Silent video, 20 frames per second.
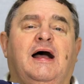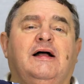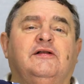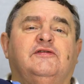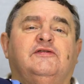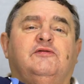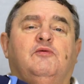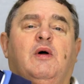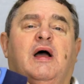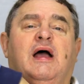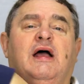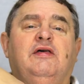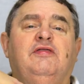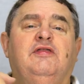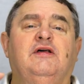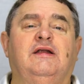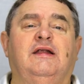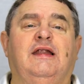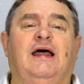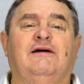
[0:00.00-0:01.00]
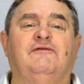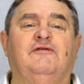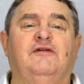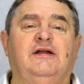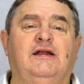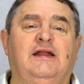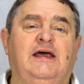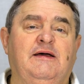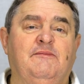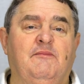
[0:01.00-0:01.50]
that's where the
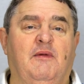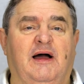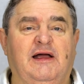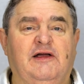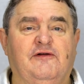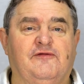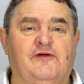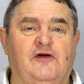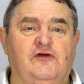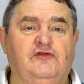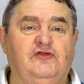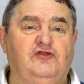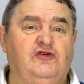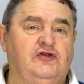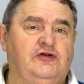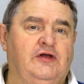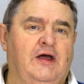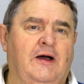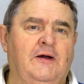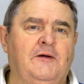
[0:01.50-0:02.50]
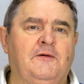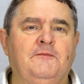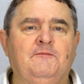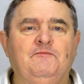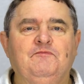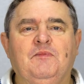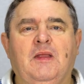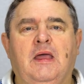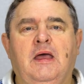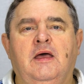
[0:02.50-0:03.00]
lavalier microphone should
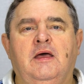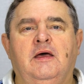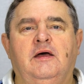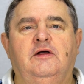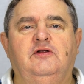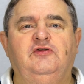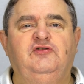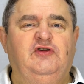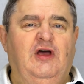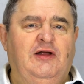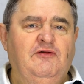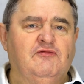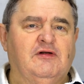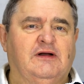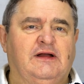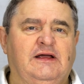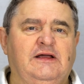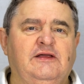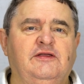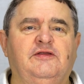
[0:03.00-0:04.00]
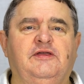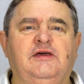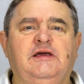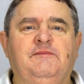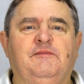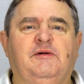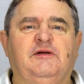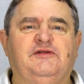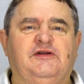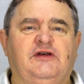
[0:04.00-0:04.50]
go. Generally,
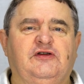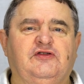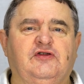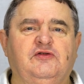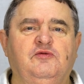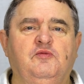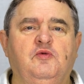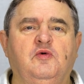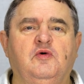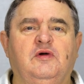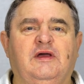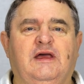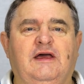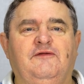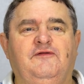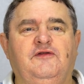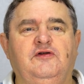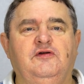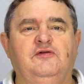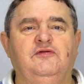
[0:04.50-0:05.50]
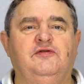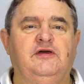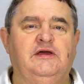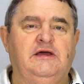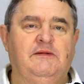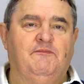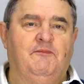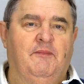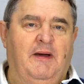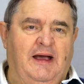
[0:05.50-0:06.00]
the position will give you
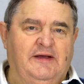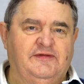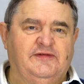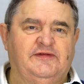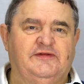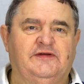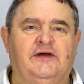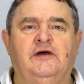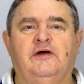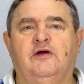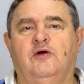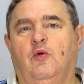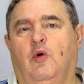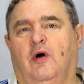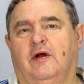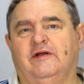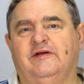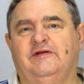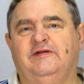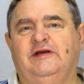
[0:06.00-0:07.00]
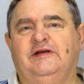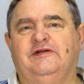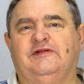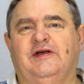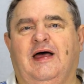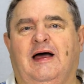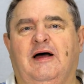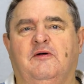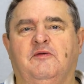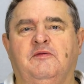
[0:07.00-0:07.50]
the best quality
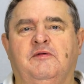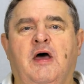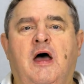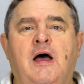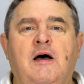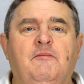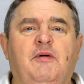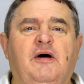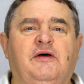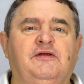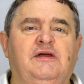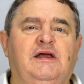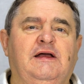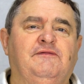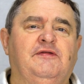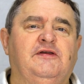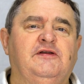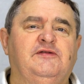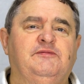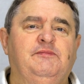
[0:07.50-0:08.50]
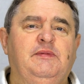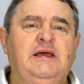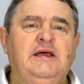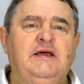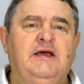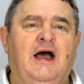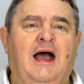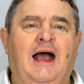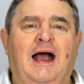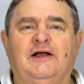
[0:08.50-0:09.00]
sound, but if the
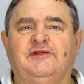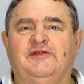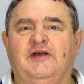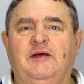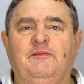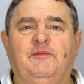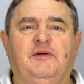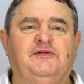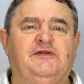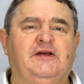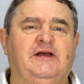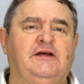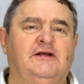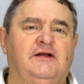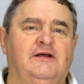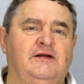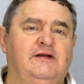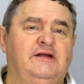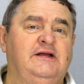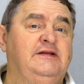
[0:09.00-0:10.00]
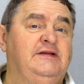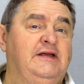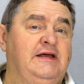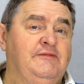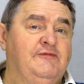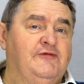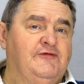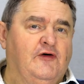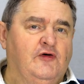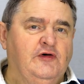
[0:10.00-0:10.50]
speaker has a particularly
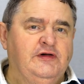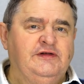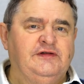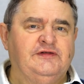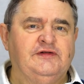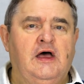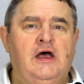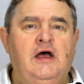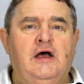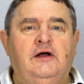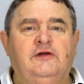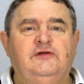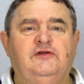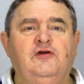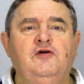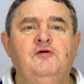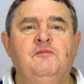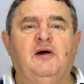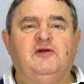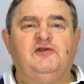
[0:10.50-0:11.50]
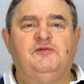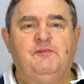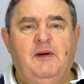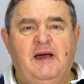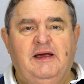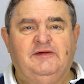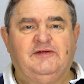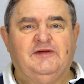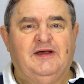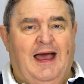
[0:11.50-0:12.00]
deep voice, too much
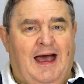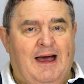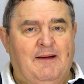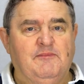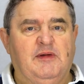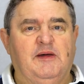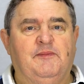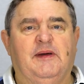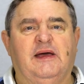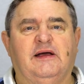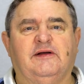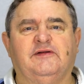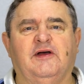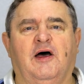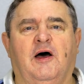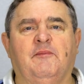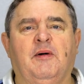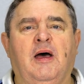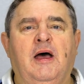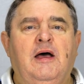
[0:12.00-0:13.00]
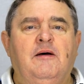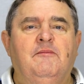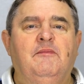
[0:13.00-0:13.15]
bass can be picked up,